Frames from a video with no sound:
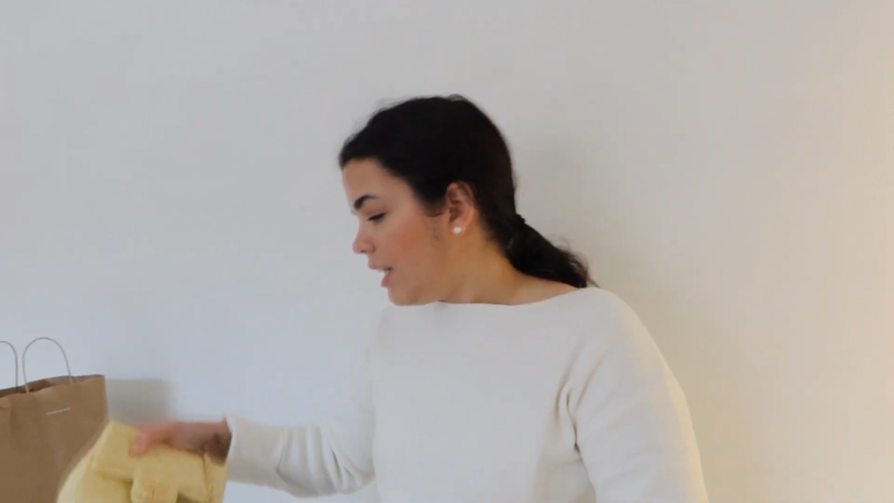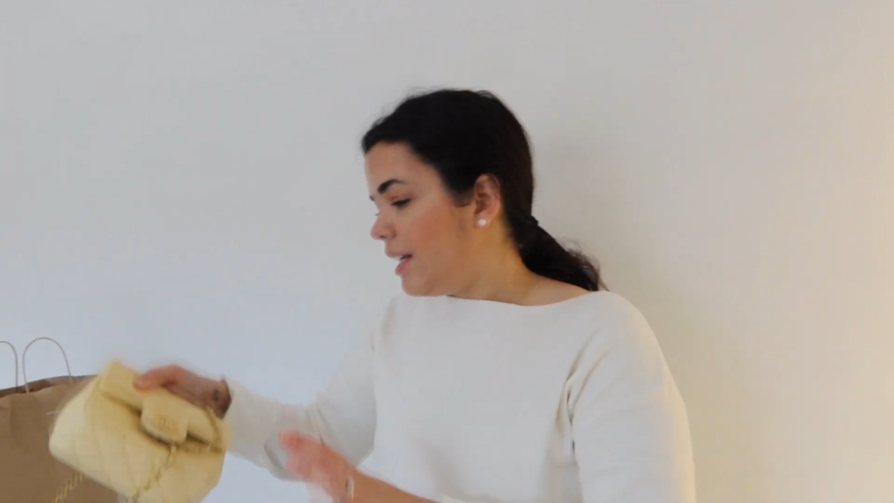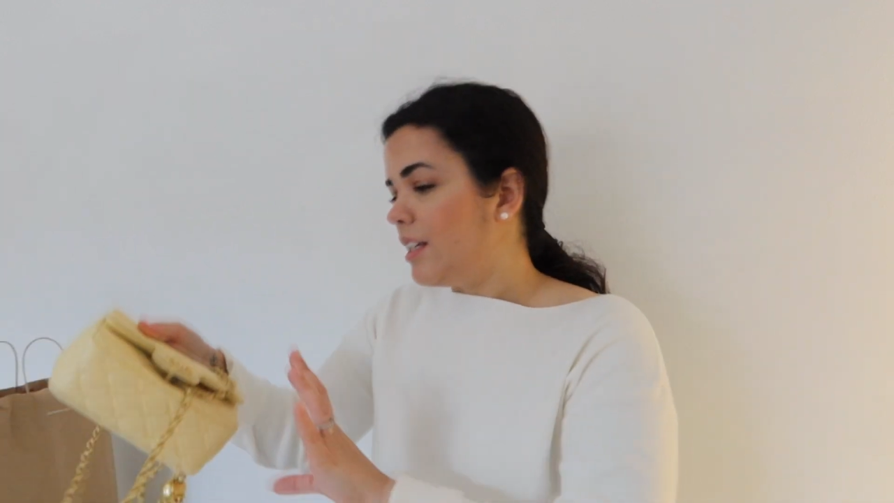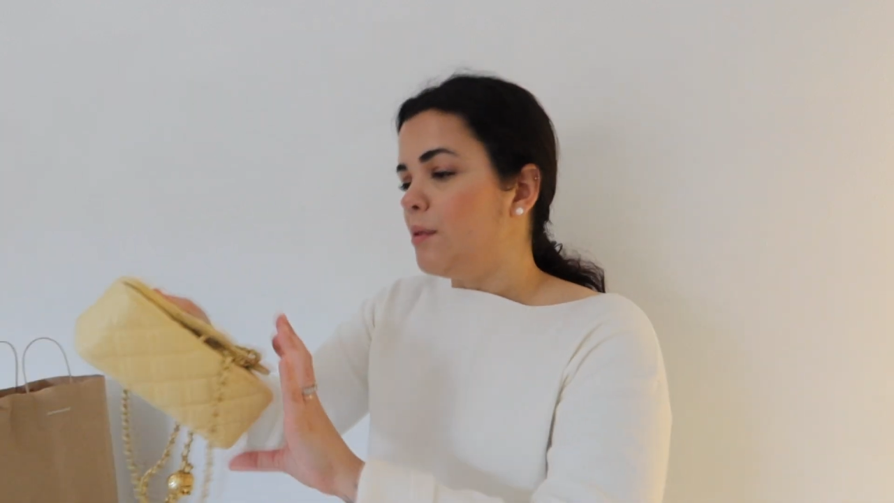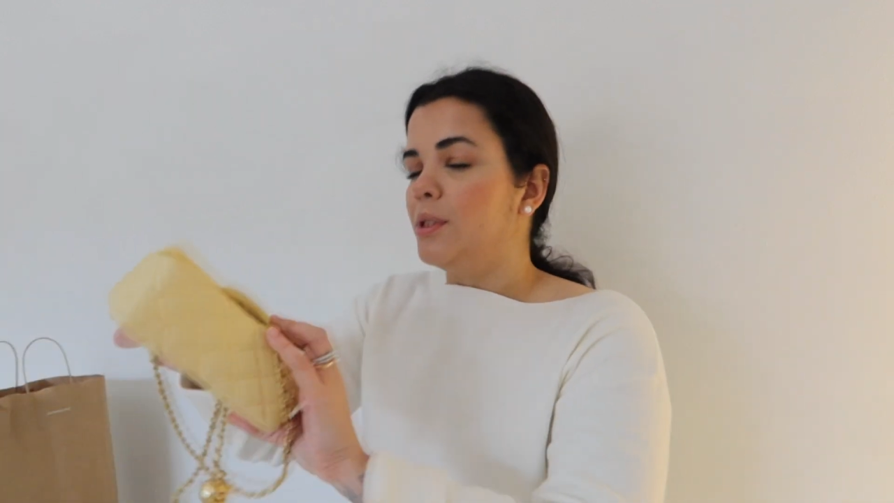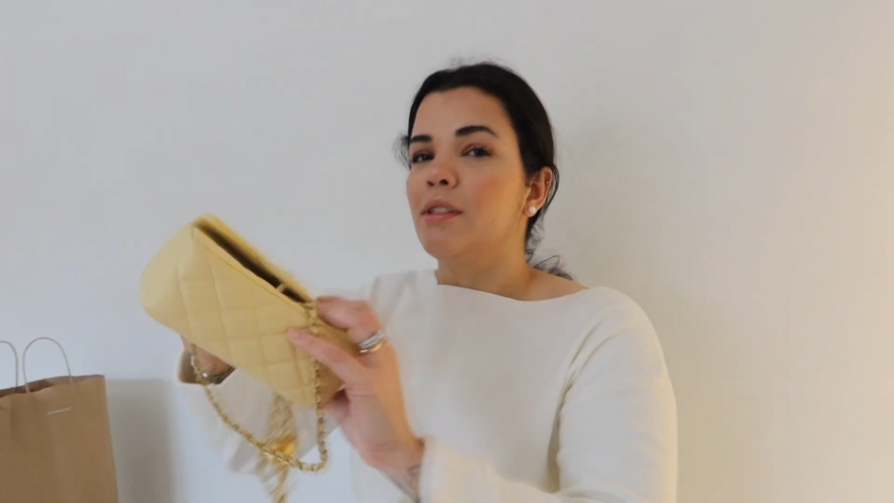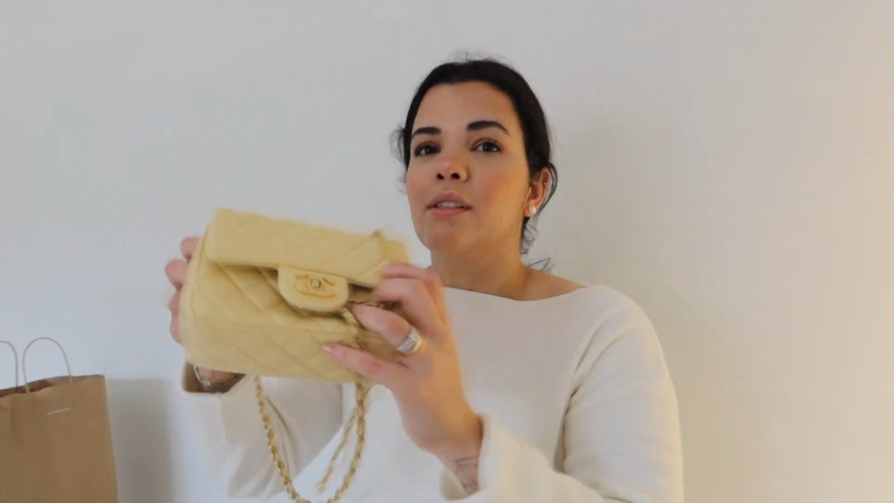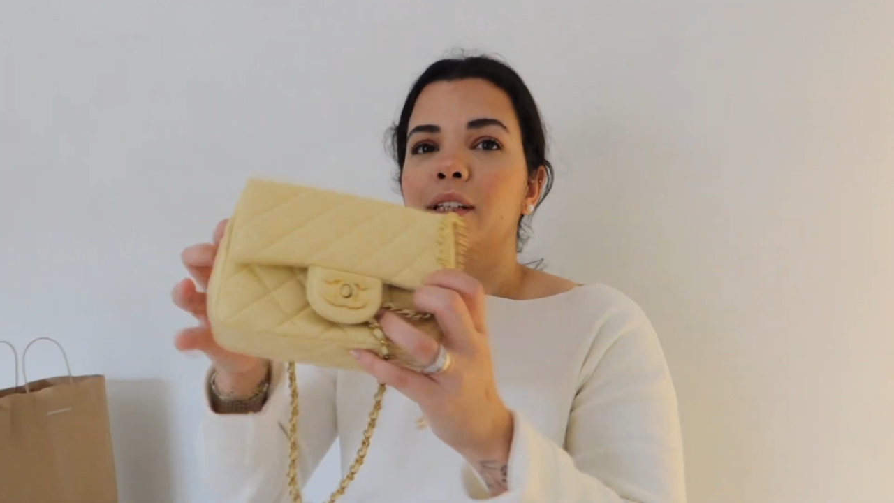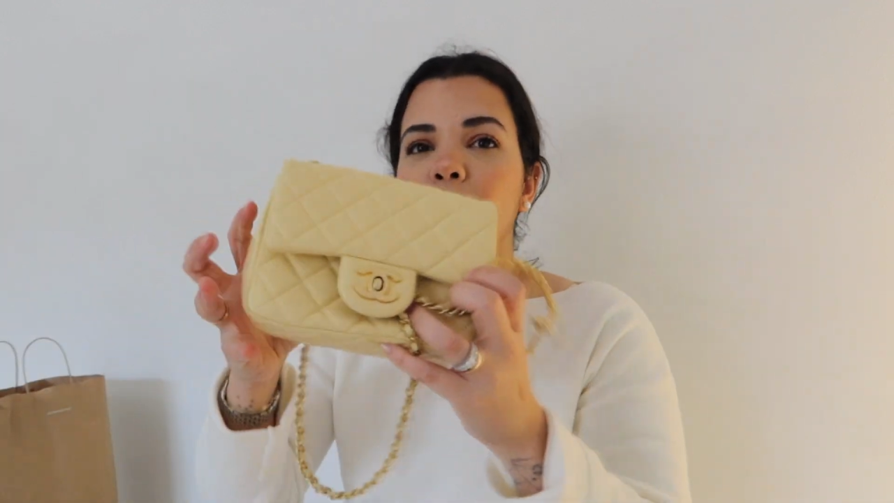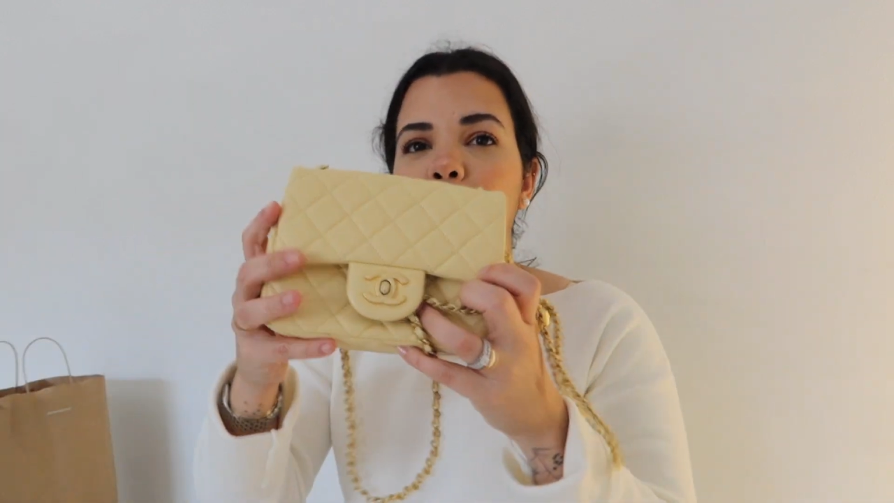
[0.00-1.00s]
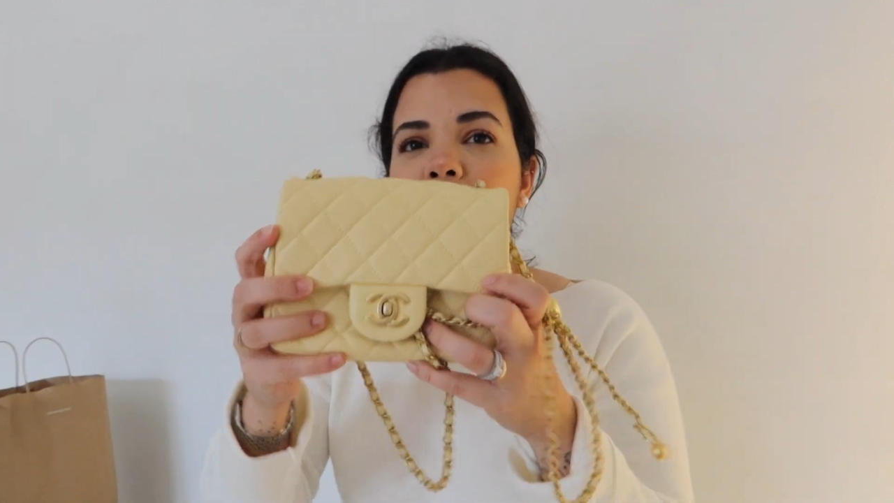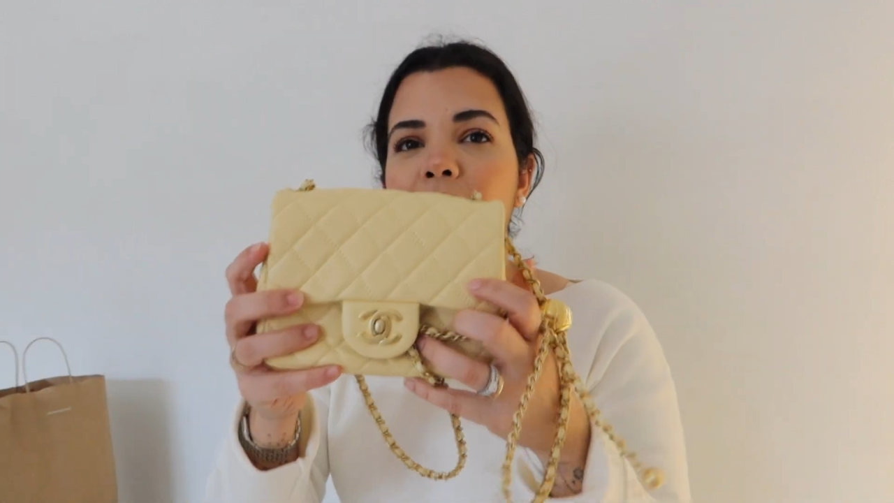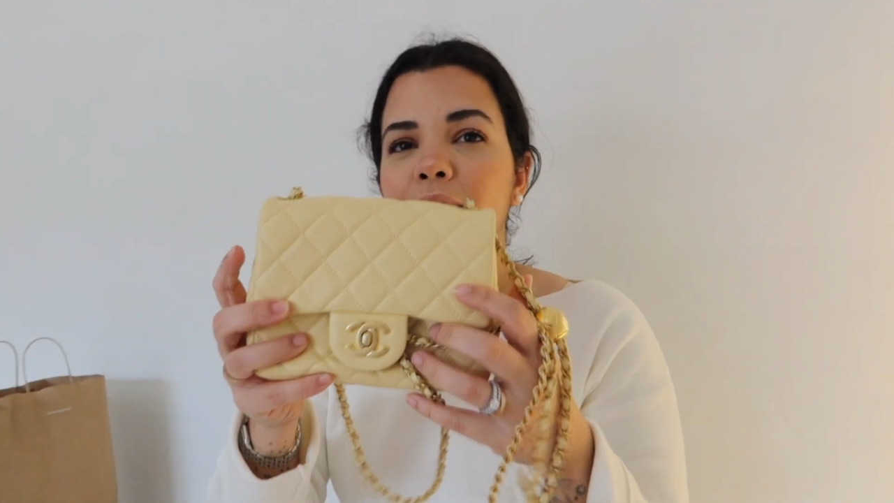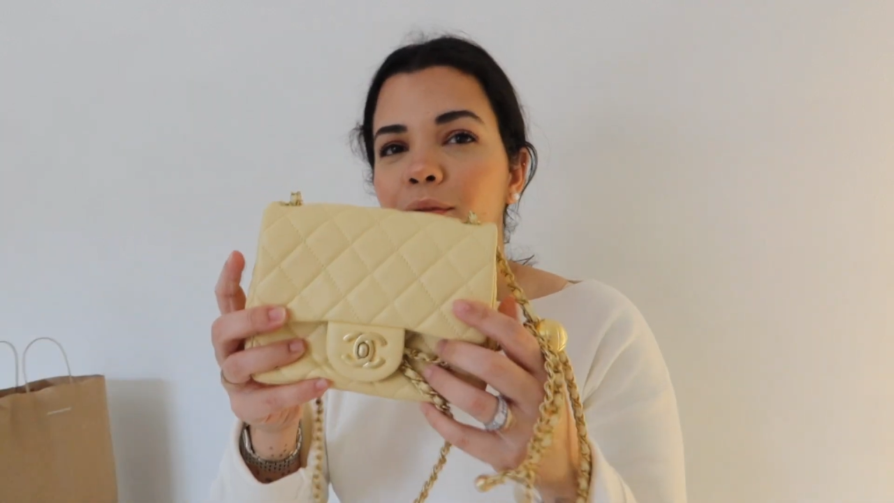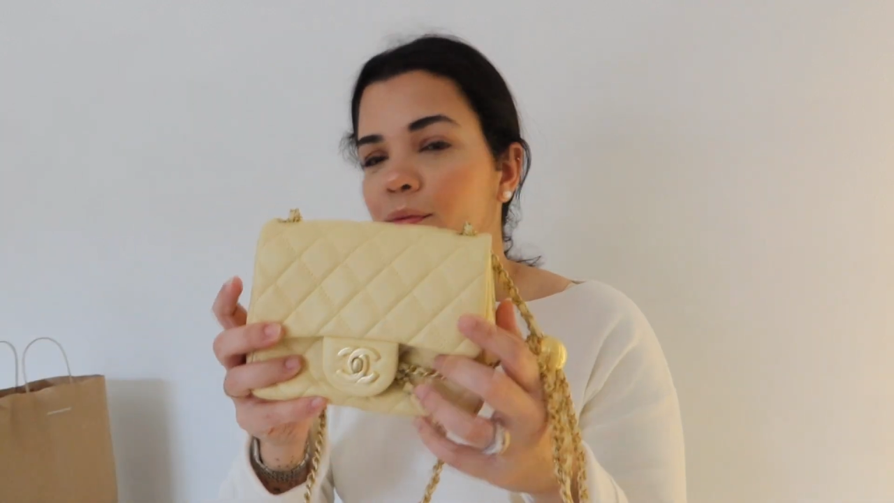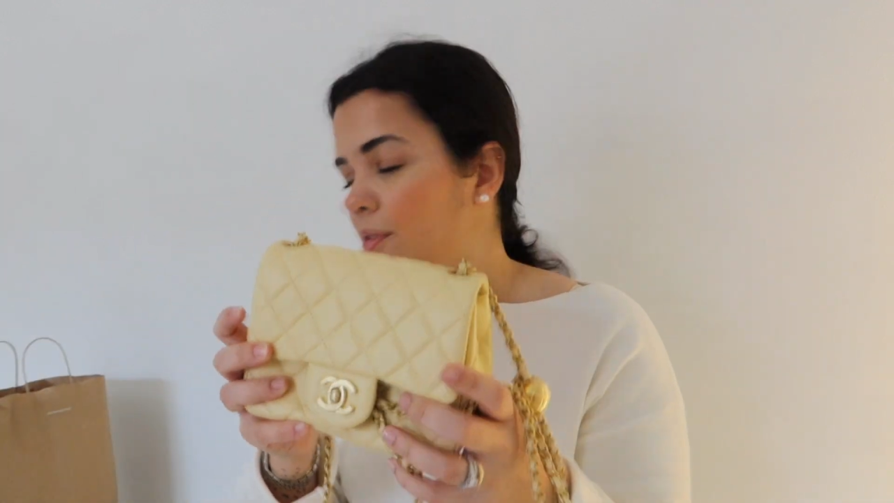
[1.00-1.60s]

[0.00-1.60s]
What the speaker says: like it with this little bag